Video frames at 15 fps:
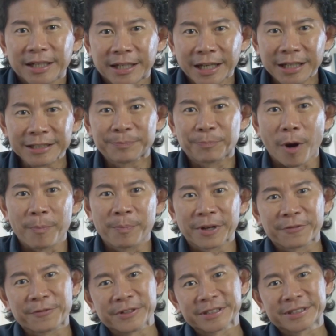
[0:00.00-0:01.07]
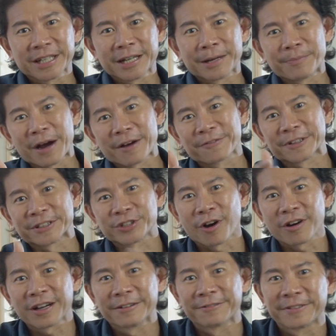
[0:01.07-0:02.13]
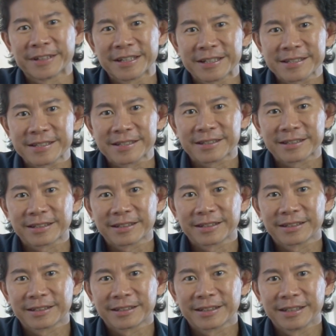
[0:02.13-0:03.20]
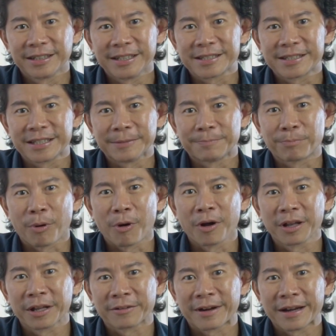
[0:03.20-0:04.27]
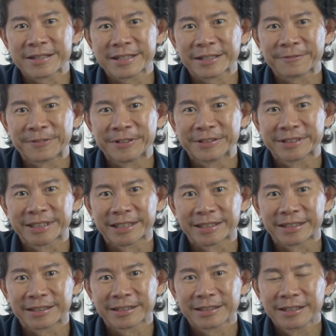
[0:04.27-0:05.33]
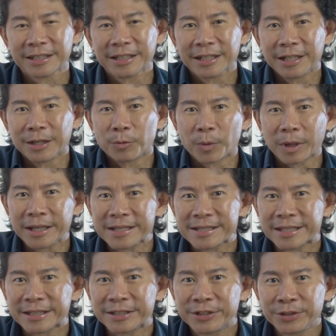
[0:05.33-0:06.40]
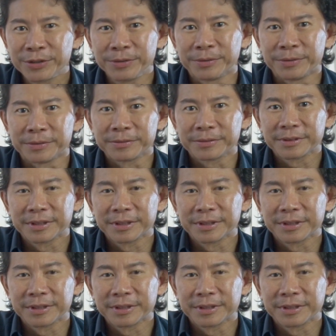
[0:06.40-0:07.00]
Another popular filter among photographers is the polarizing filter. What does it do?